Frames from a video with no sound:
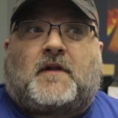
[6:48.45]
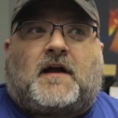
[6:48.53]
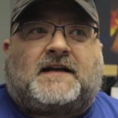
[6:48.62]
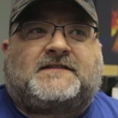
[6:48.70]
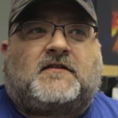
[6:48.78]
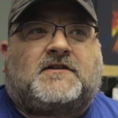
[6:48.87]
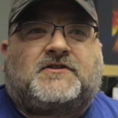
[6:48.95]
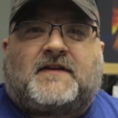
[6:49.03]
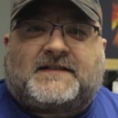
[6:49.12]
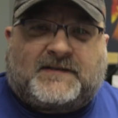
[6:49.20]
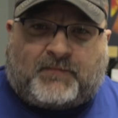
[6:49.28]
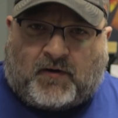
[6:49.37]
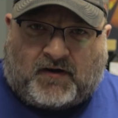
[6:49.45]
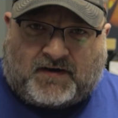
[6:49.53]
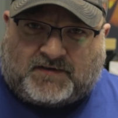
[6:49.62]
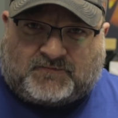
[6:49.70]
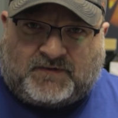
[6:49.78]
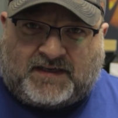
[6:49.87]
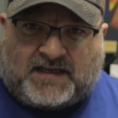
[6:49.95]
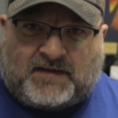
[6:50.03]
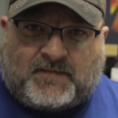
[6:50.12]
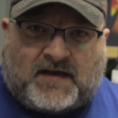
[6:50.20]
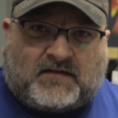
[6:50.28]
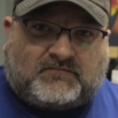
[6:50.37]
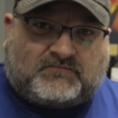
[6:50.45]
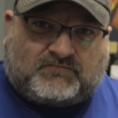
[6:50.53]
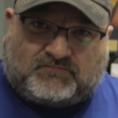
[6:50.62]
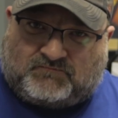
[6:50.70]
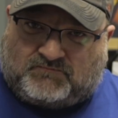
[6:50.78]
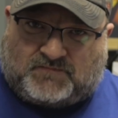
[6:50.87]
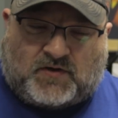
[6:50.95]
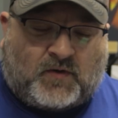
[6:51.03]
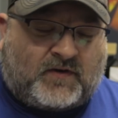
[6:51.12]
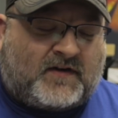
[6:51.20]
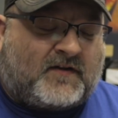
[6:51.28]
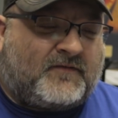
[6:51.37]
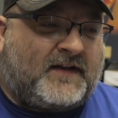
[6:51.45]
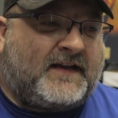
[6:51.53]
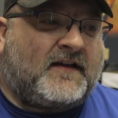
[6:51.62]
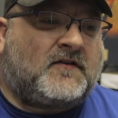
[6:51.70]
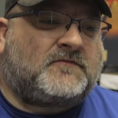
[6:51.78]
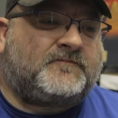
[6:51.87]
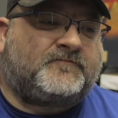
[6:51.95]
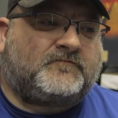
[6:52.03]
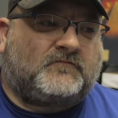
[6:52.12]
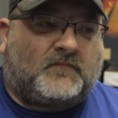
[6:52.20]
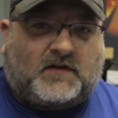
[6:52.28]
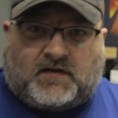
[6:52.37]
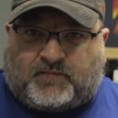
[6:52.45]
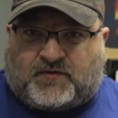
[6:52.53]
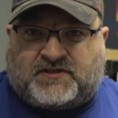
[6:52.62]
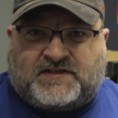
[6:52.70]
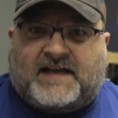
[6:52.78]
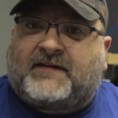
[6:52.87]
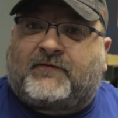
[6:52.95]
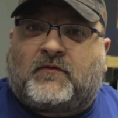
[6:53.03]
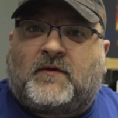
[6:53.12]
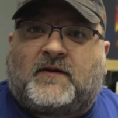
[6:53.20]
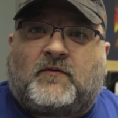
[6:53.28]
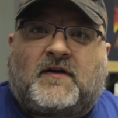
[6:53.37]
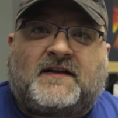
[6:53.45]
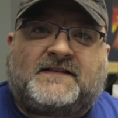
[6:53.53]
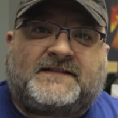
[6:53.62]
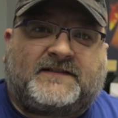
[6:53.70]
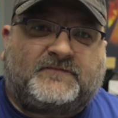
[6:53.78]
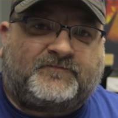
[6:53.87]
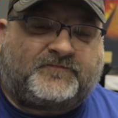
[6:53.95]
I saw Jurassic Park when it came out, owned it on video, appreciated it for what it was.